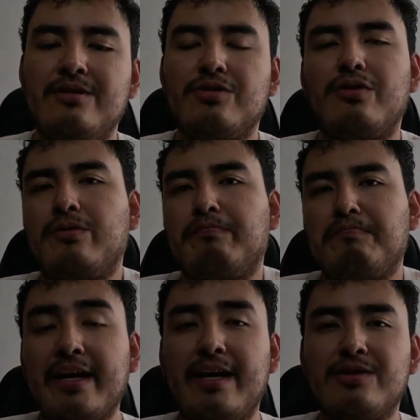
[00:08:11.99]
So
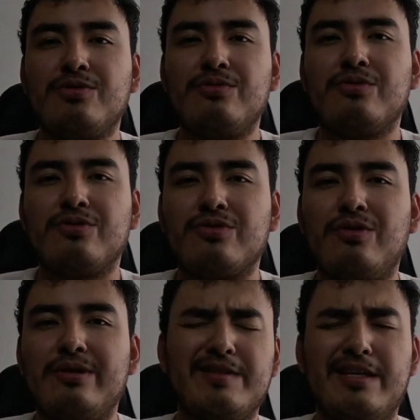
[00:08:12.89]
I had to
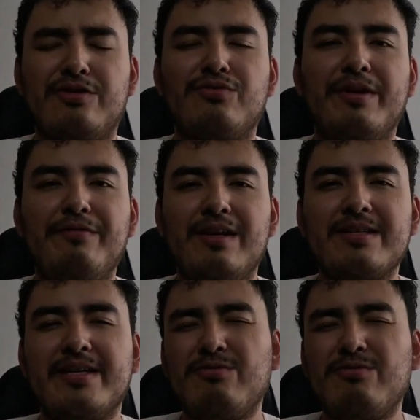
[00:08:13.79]
control that reflex.